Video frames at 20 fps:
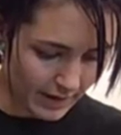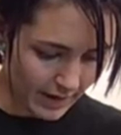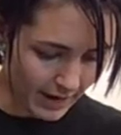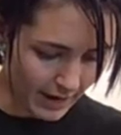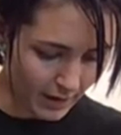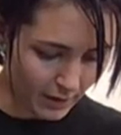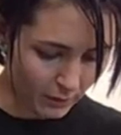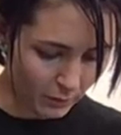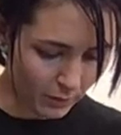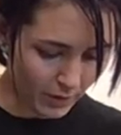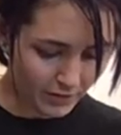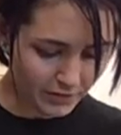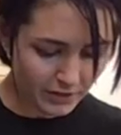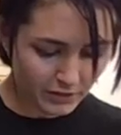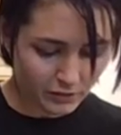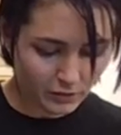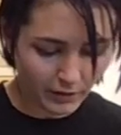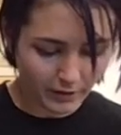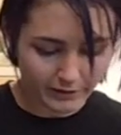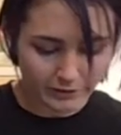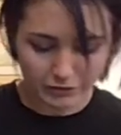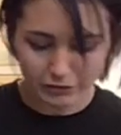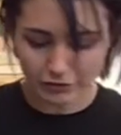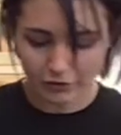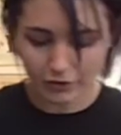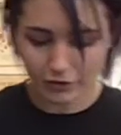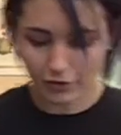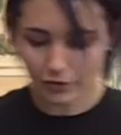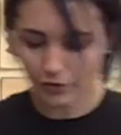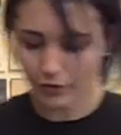And what this
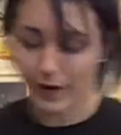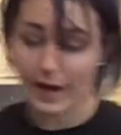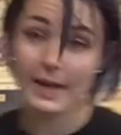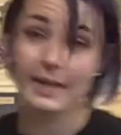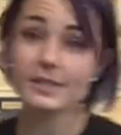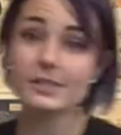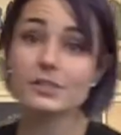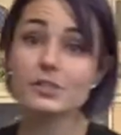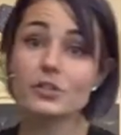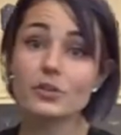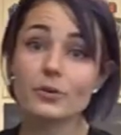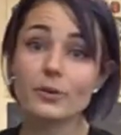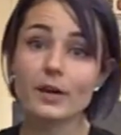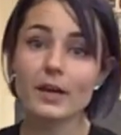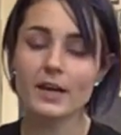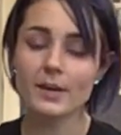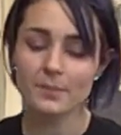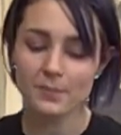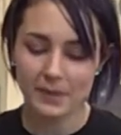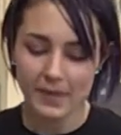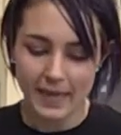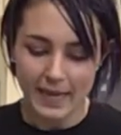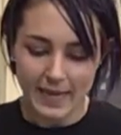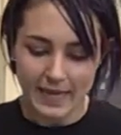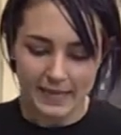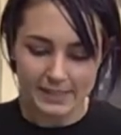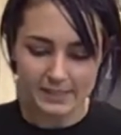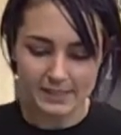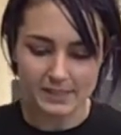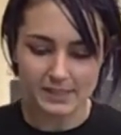hydrogen chloride is doing
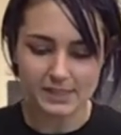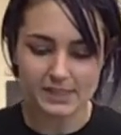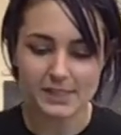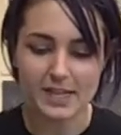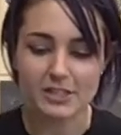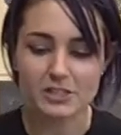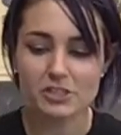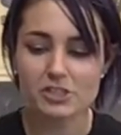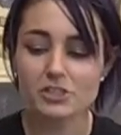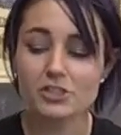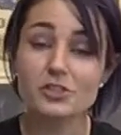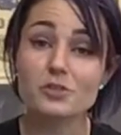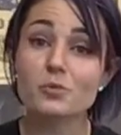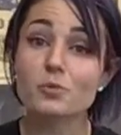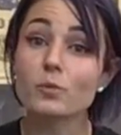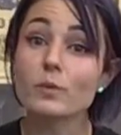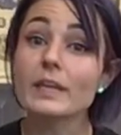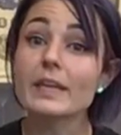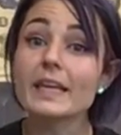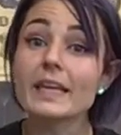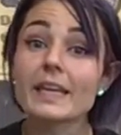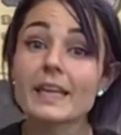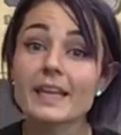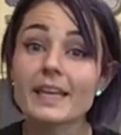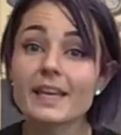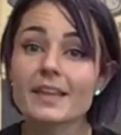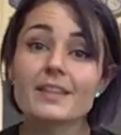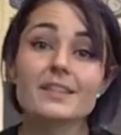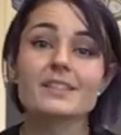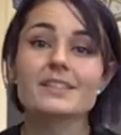is it's essentially just
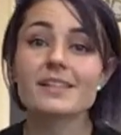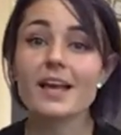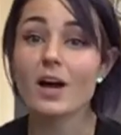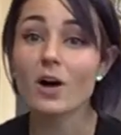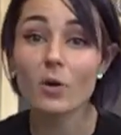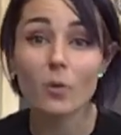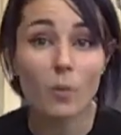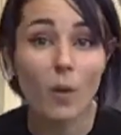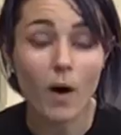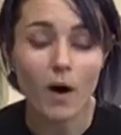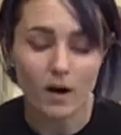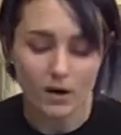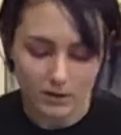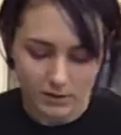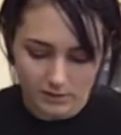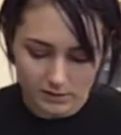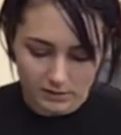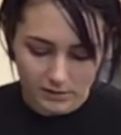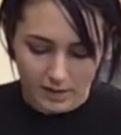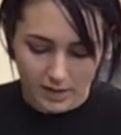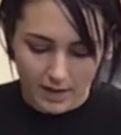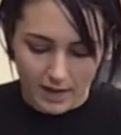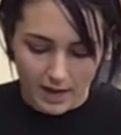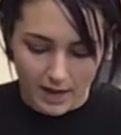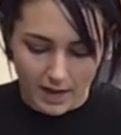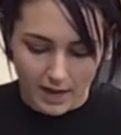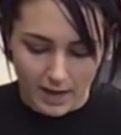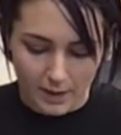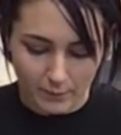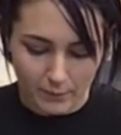weakening the cell walls,
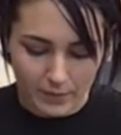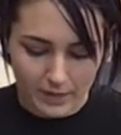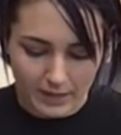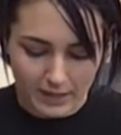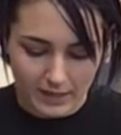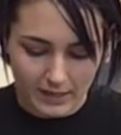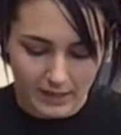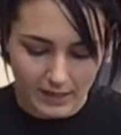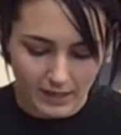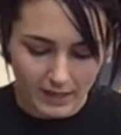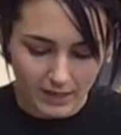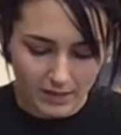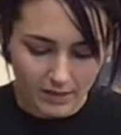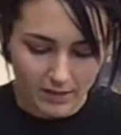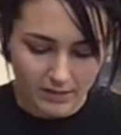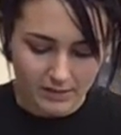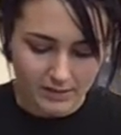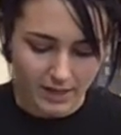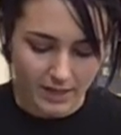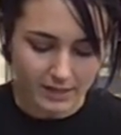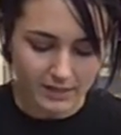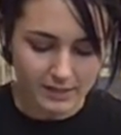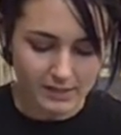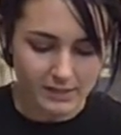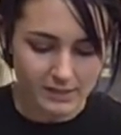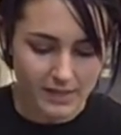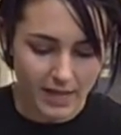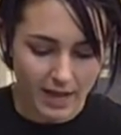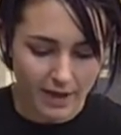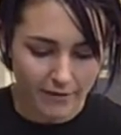weakening the cell
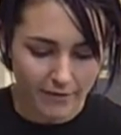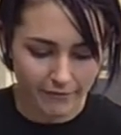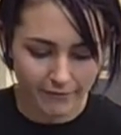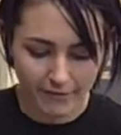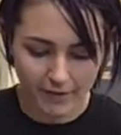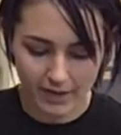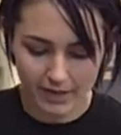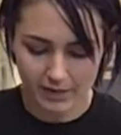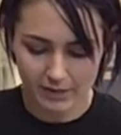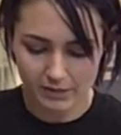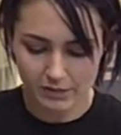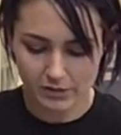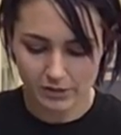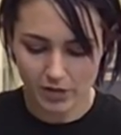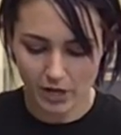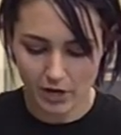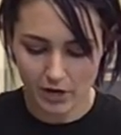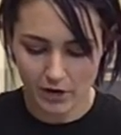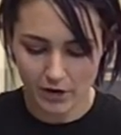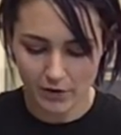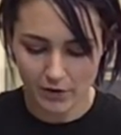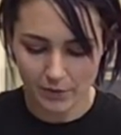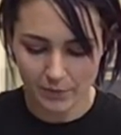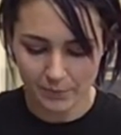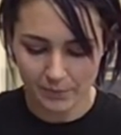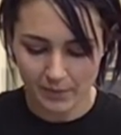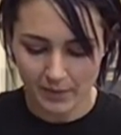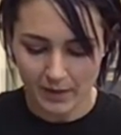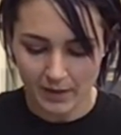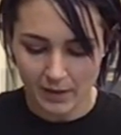itself, so
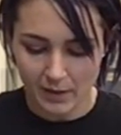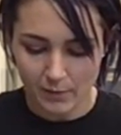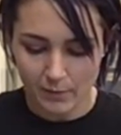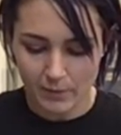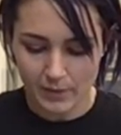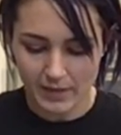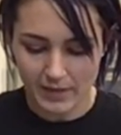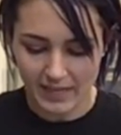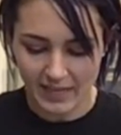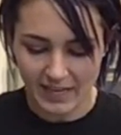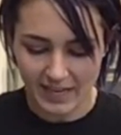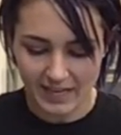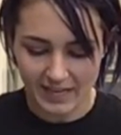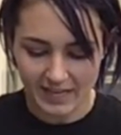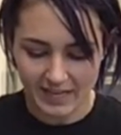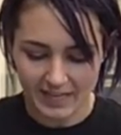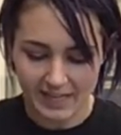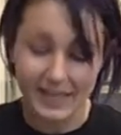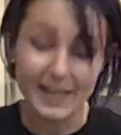we can get